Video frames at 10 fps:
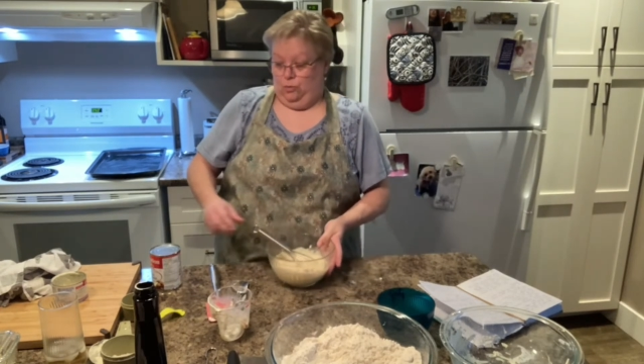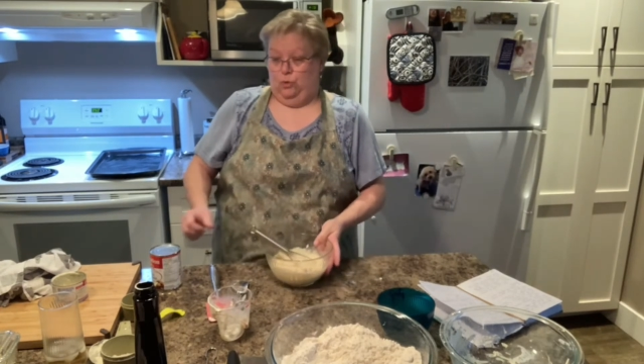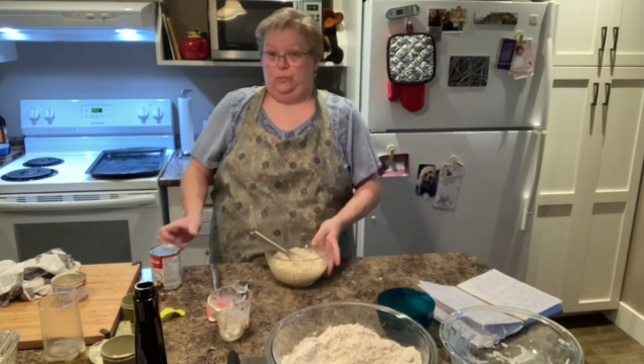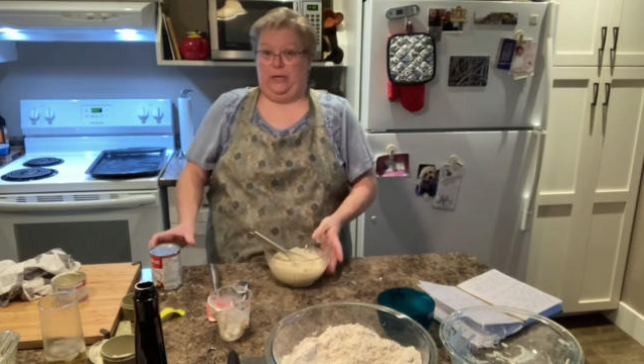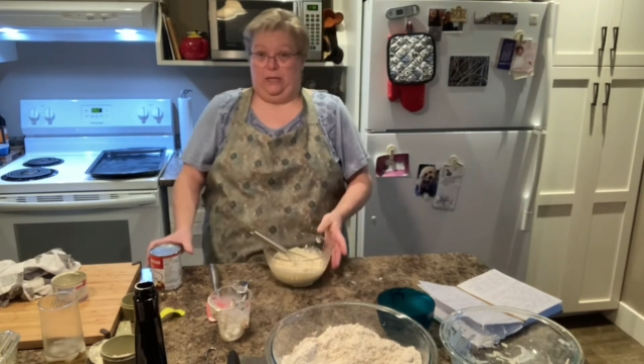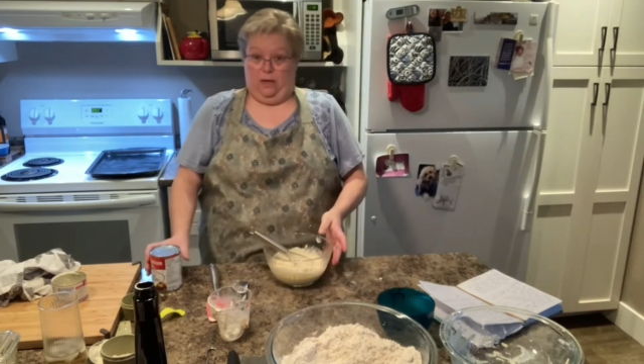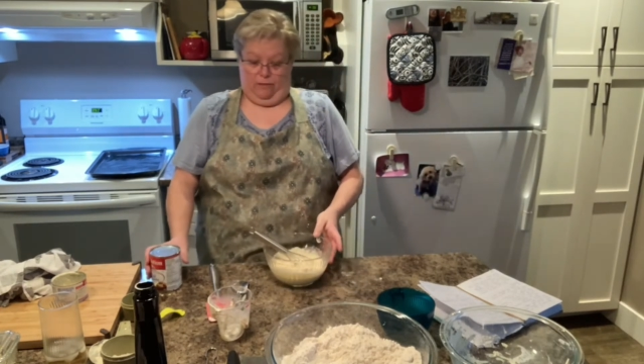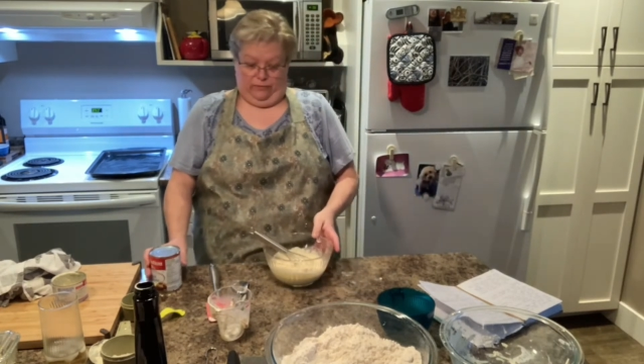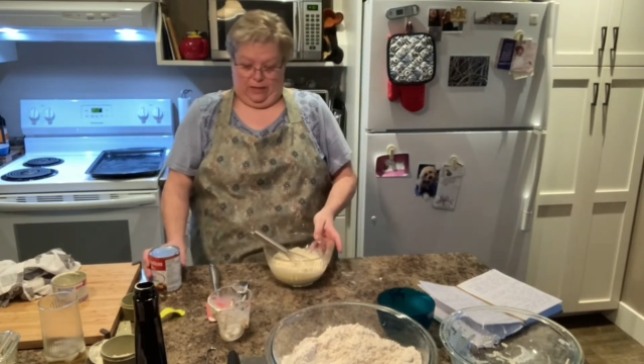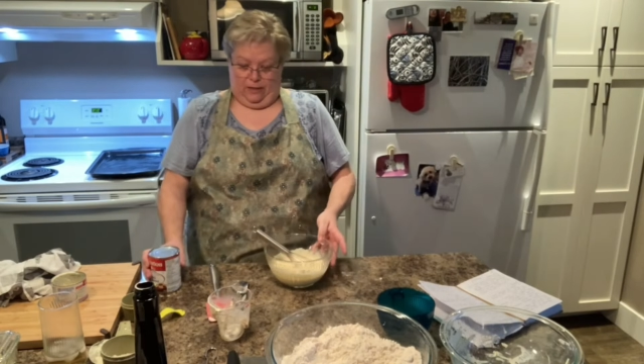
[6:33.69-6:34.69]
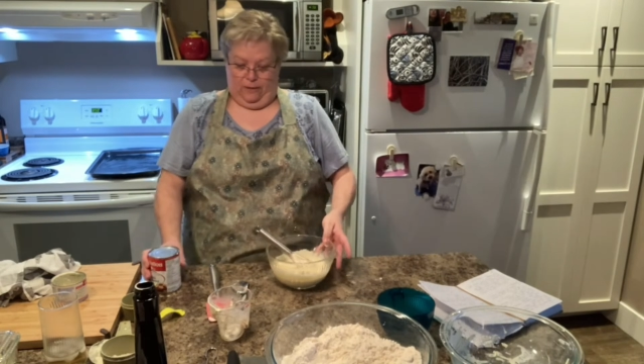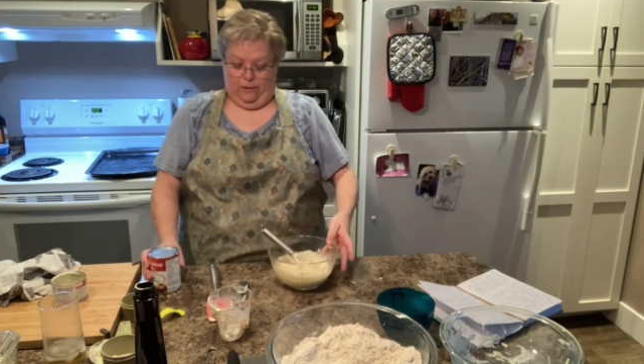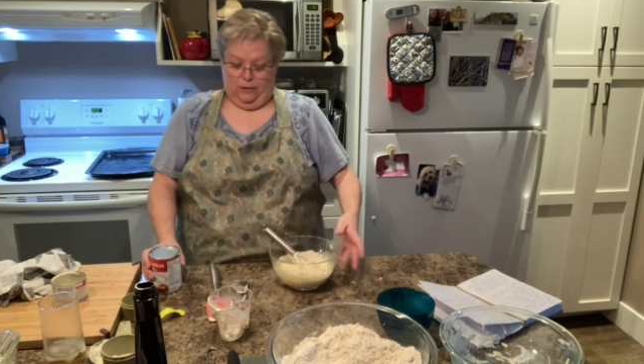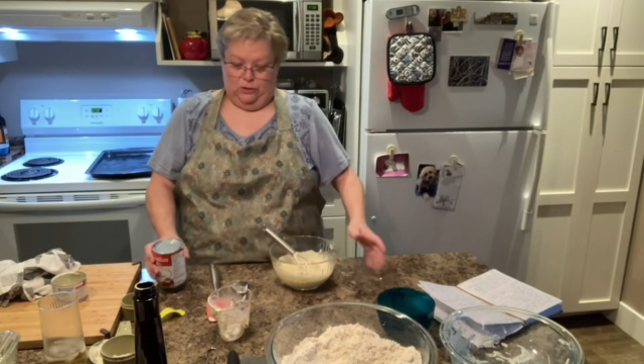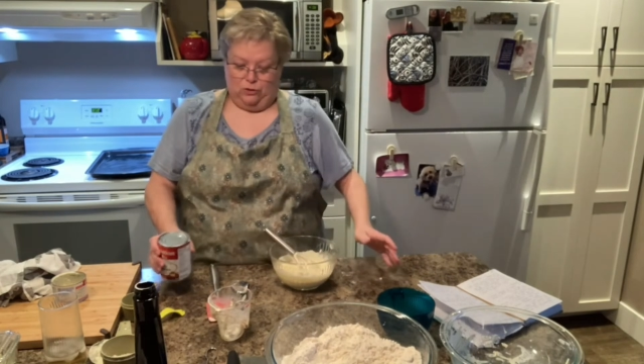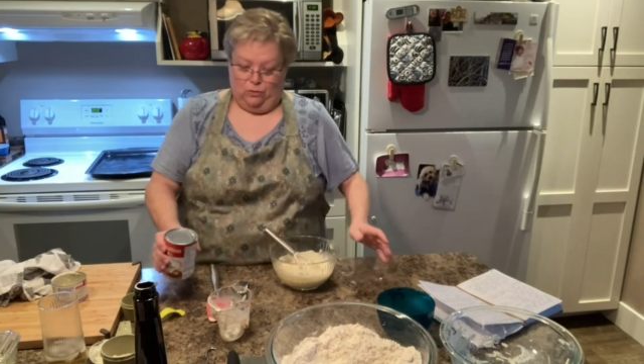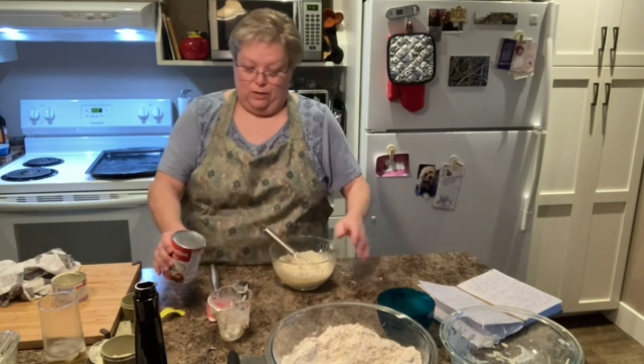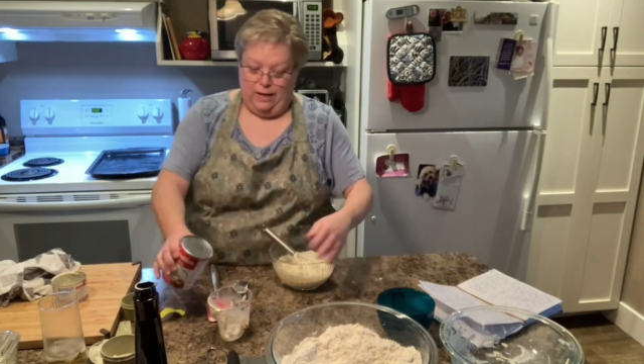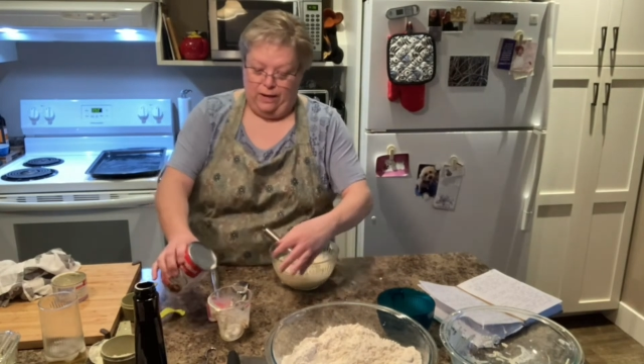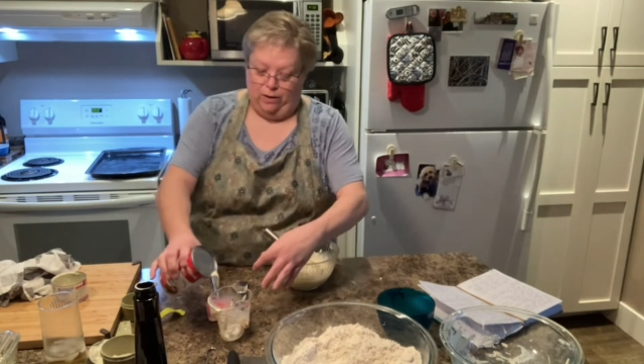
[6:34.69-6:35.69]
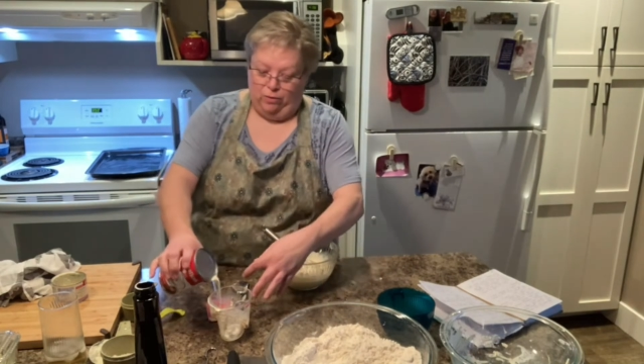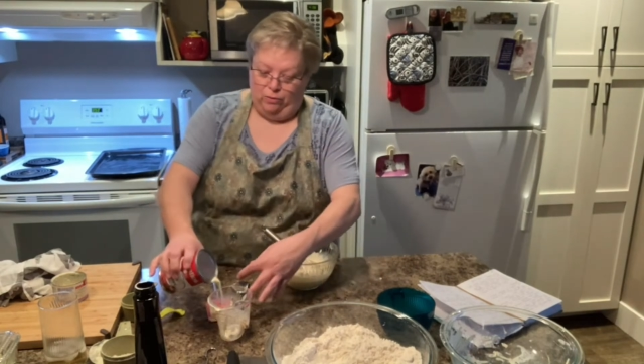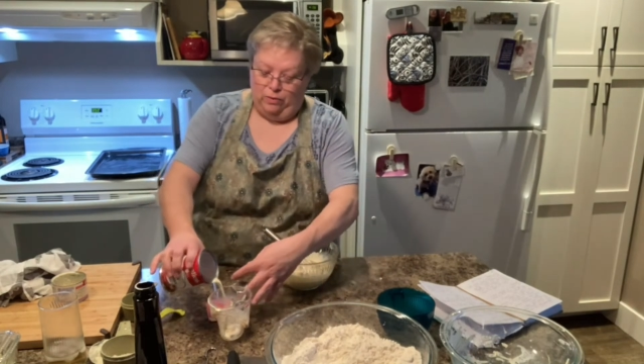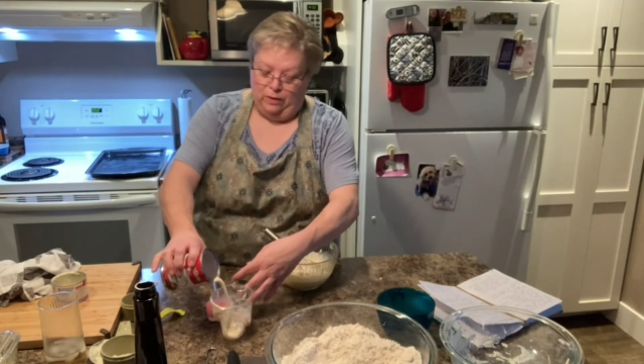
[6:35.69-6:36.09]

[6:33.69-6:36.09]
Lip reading: would be lovely. So now